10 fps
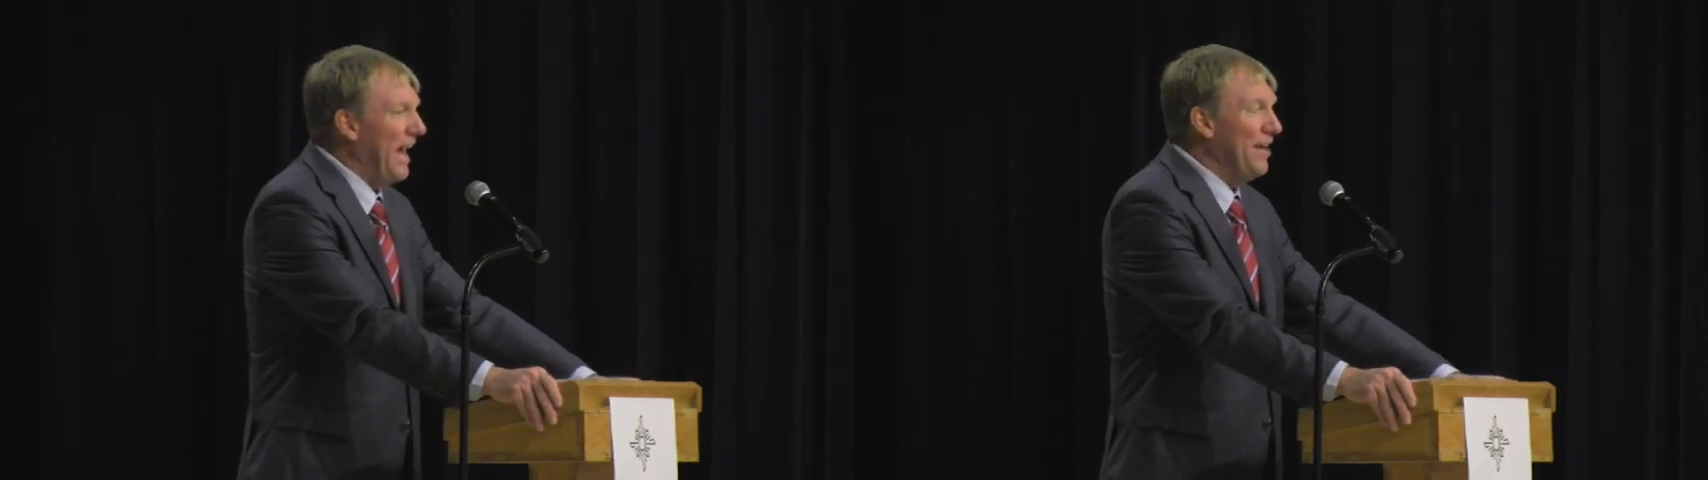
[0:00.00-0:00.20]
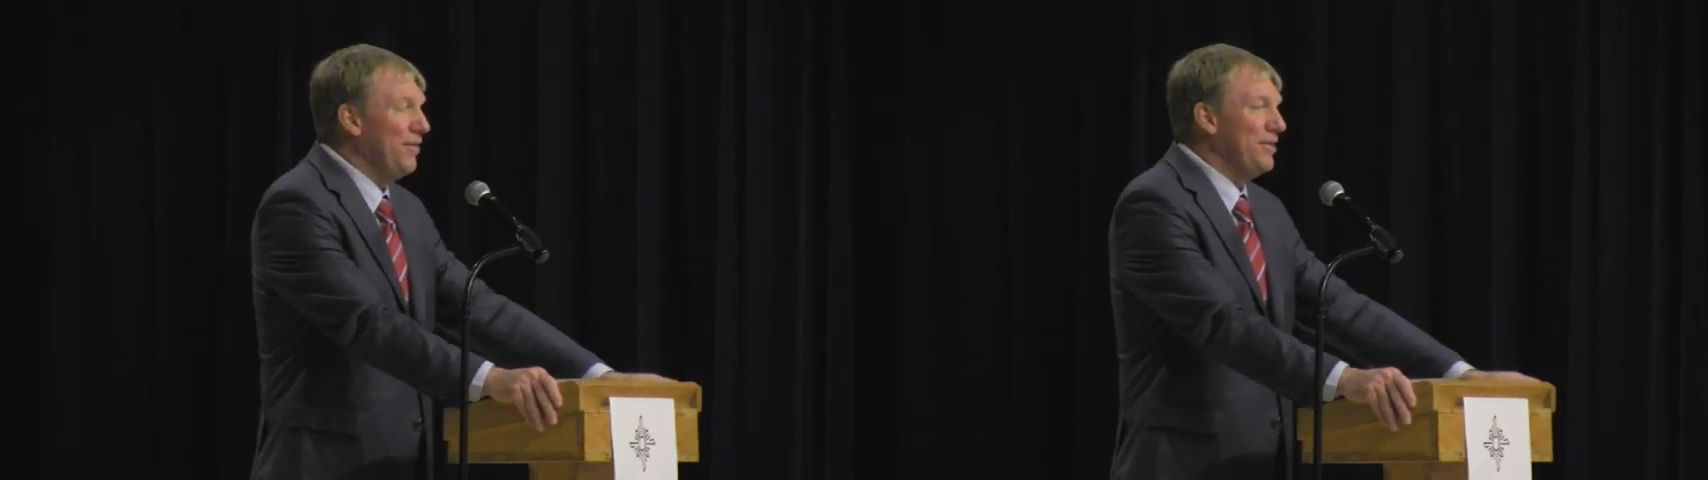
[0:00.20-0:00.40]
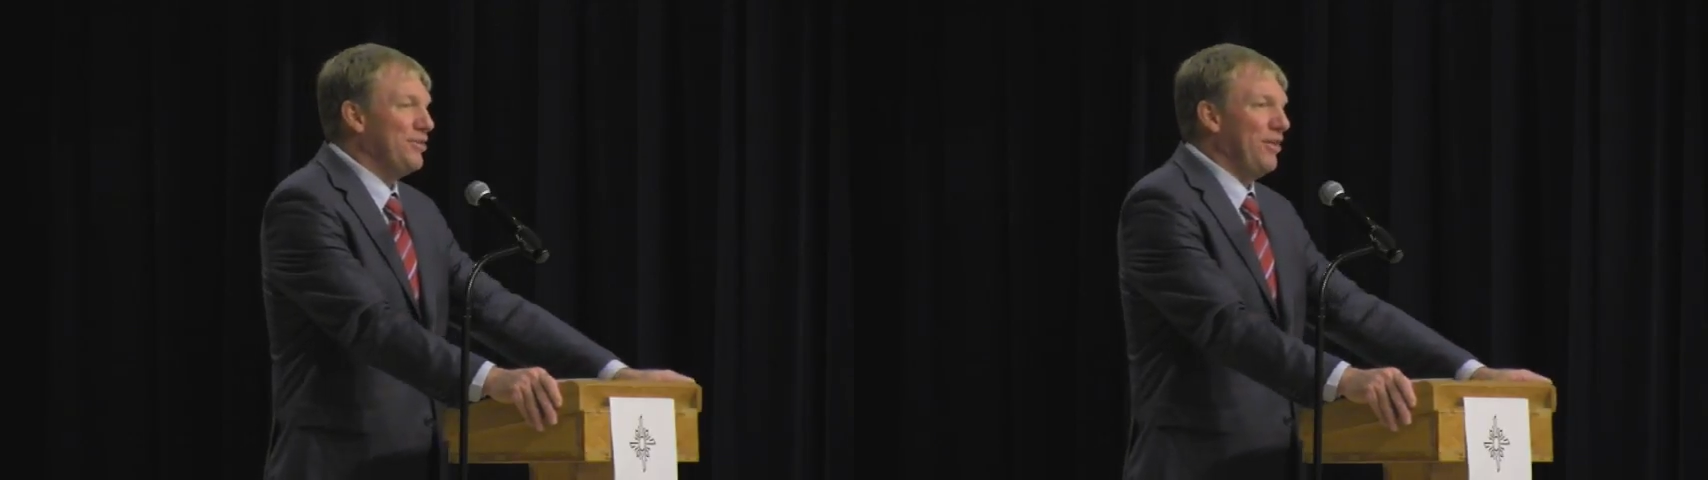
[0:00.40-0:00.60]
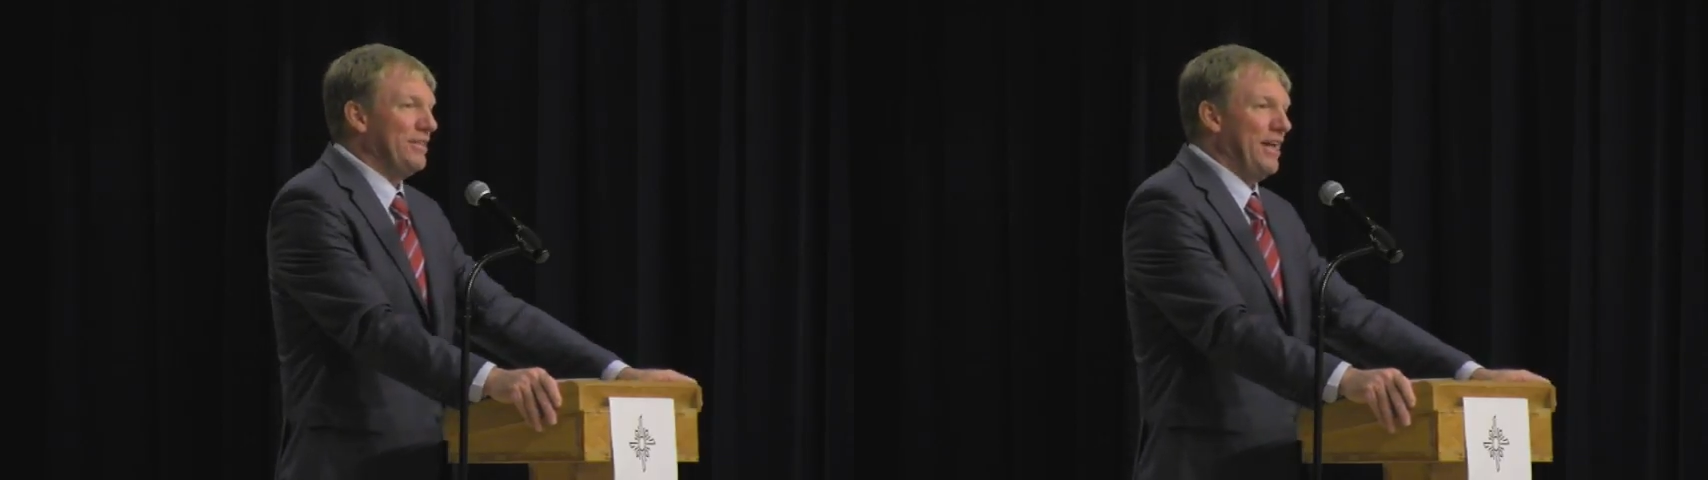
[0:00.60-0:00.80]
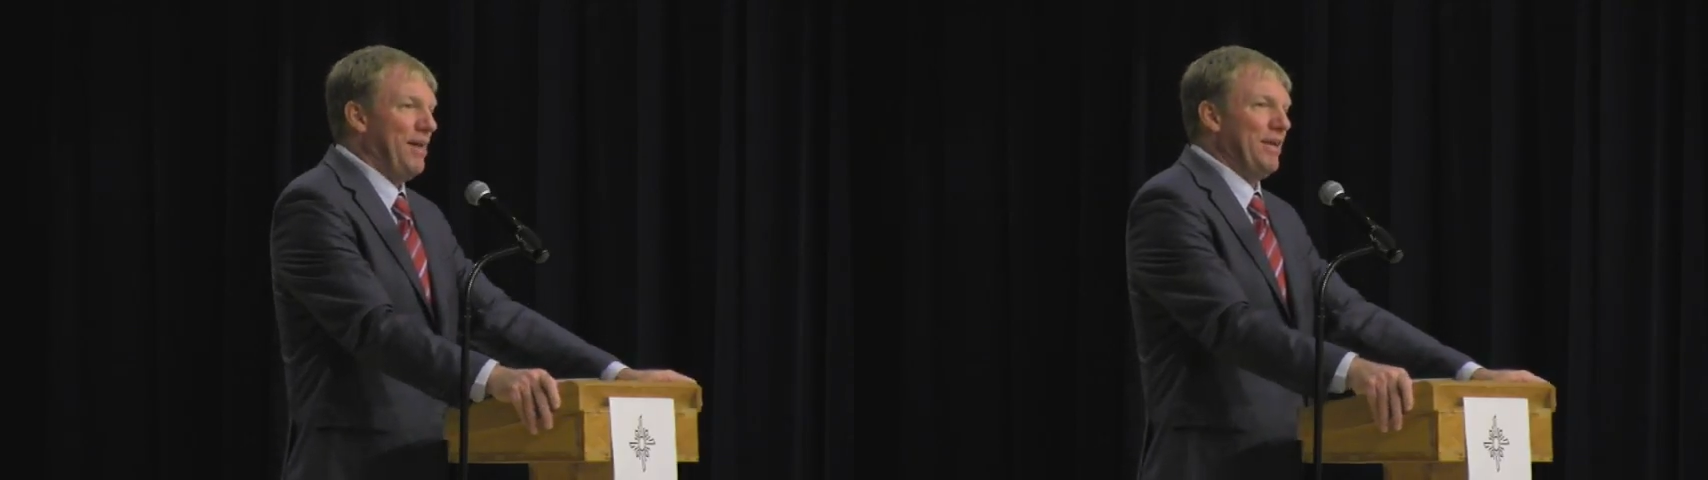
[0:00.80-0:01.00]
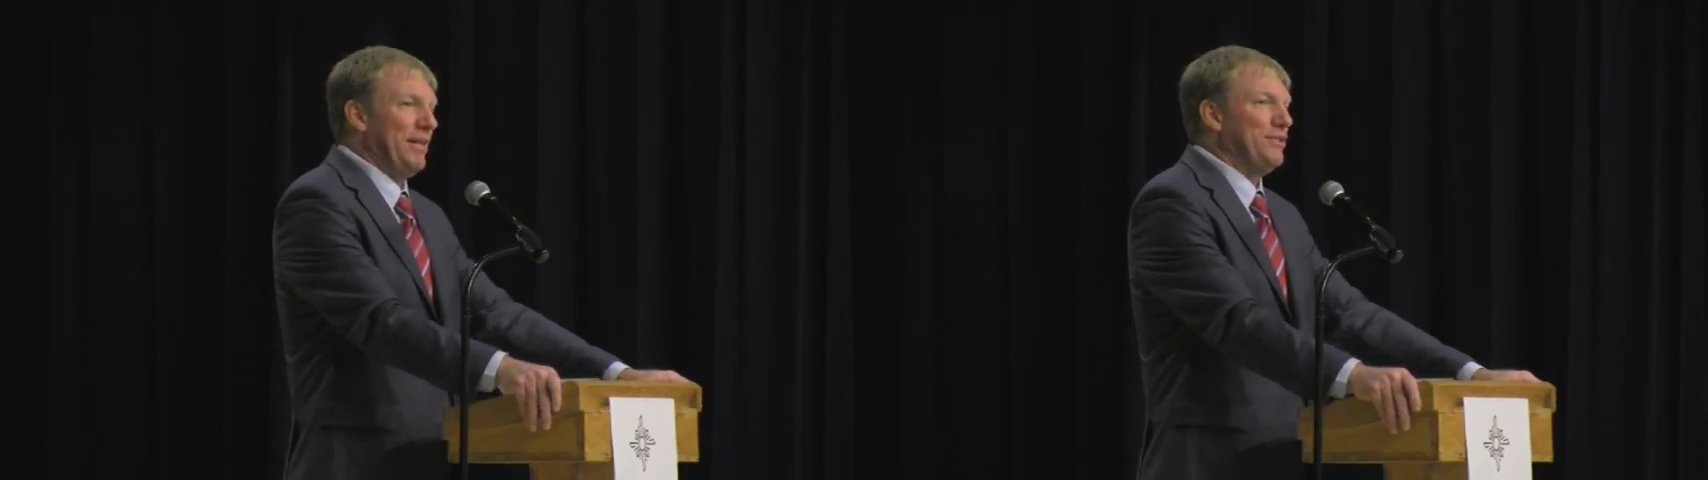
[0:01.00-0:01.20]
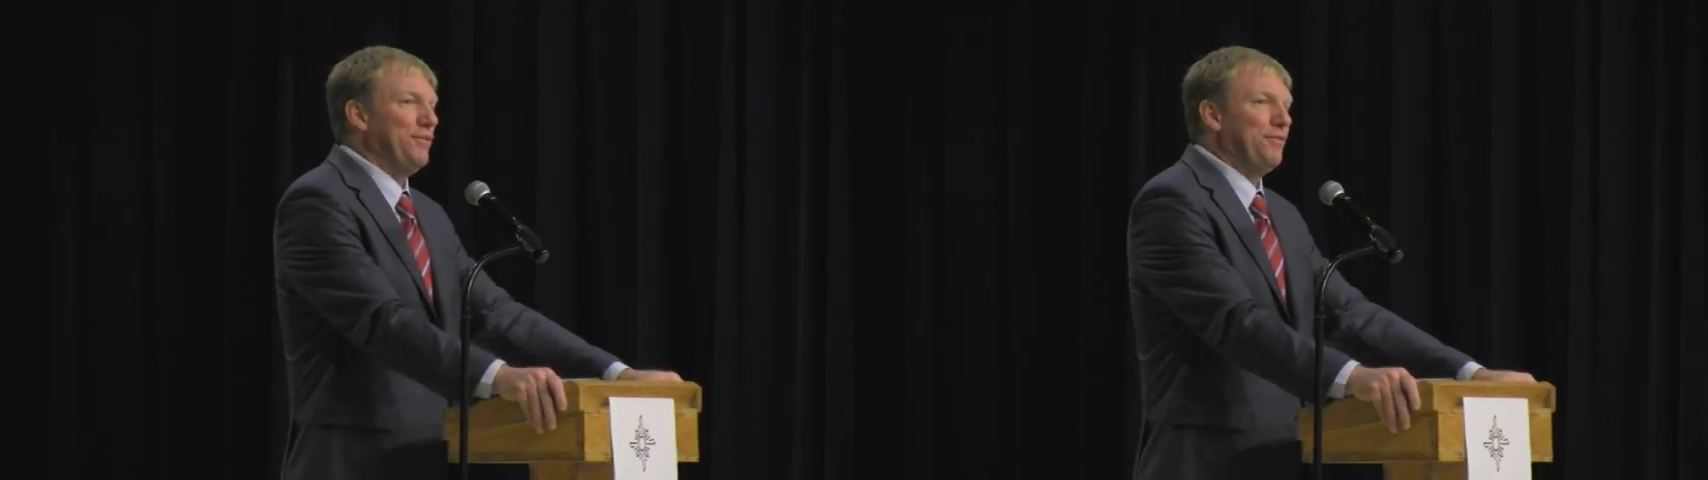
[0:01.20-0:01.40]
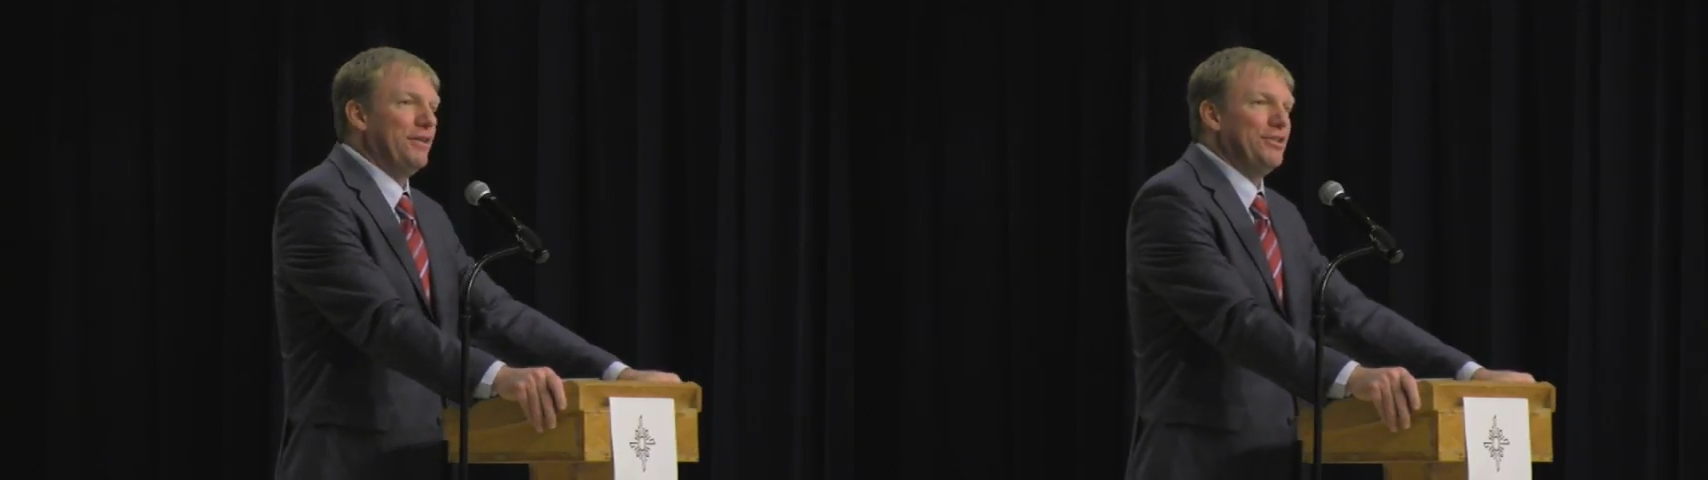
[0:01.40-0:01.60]
I hear this all the time and I get
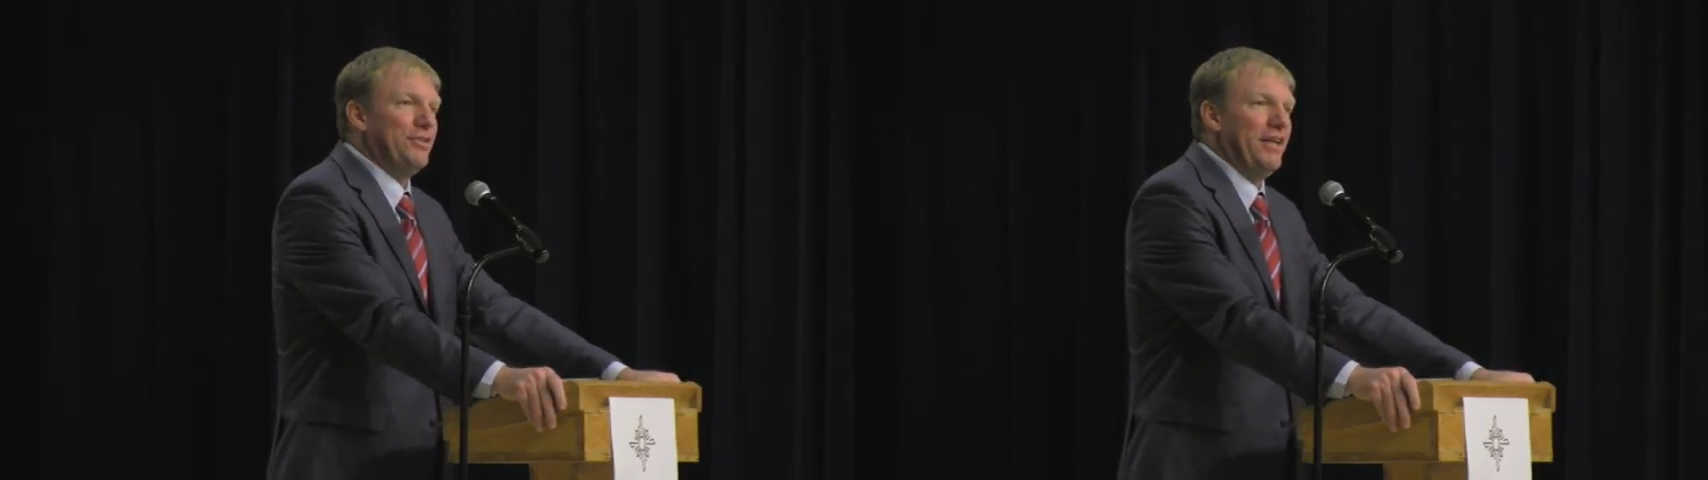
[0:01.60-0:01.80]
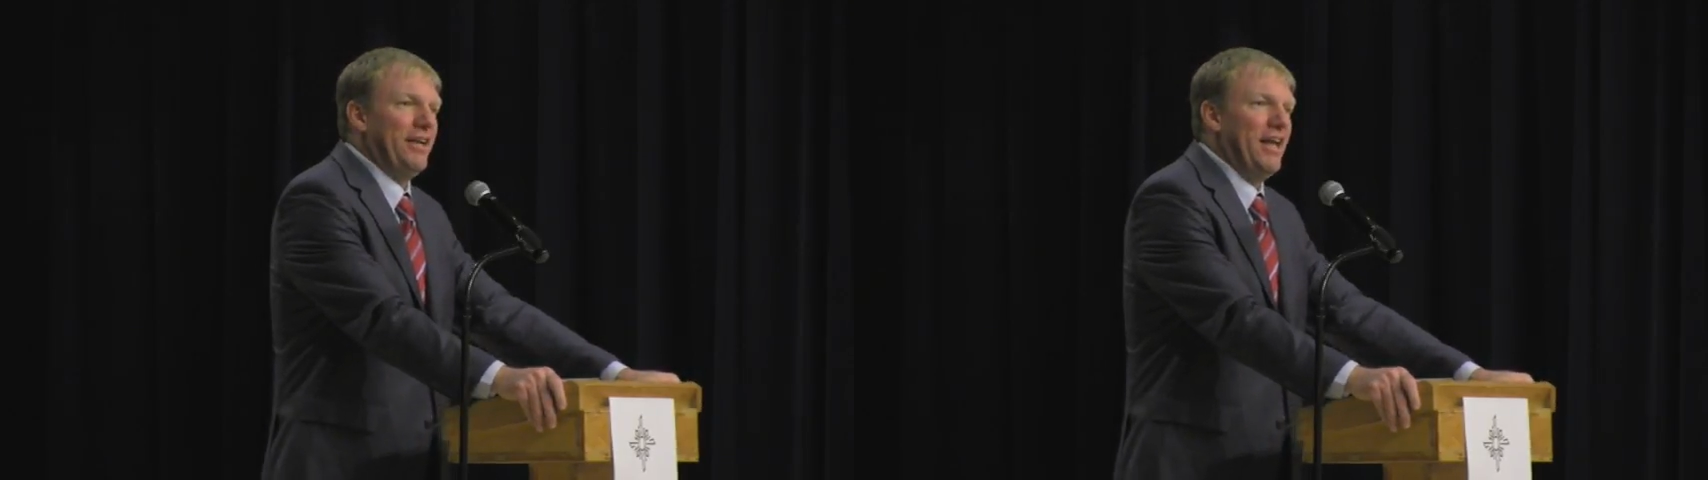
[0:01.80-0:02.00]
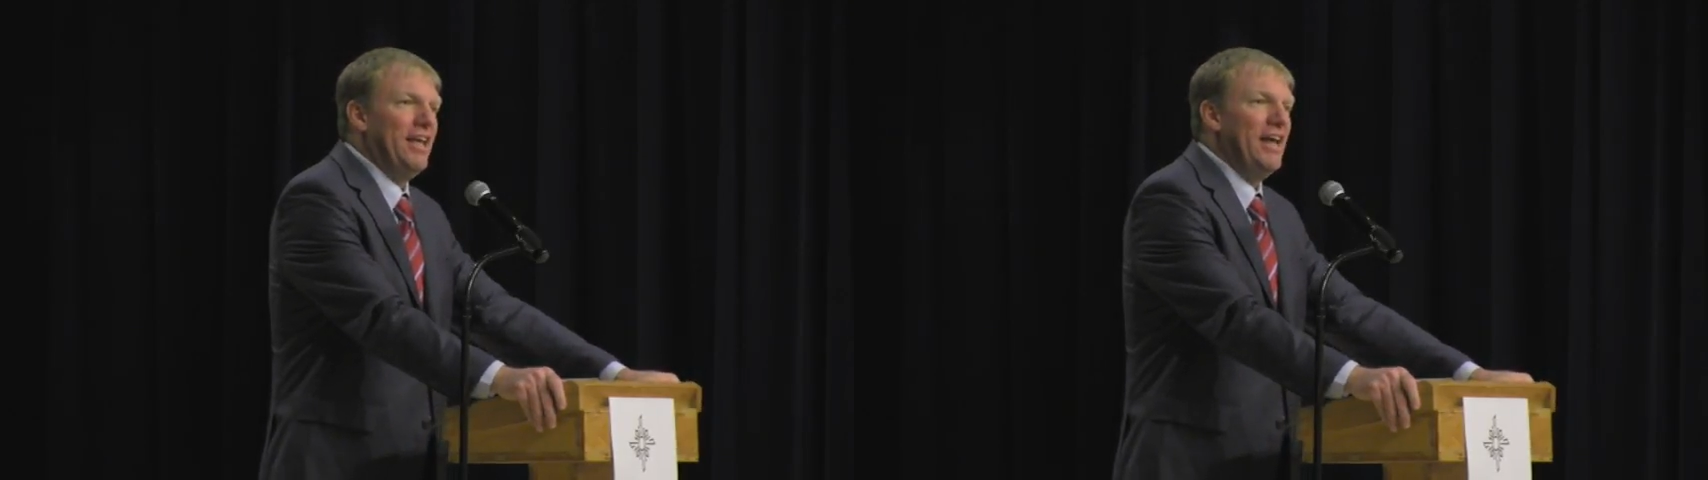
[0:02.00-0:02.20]
so frustrated.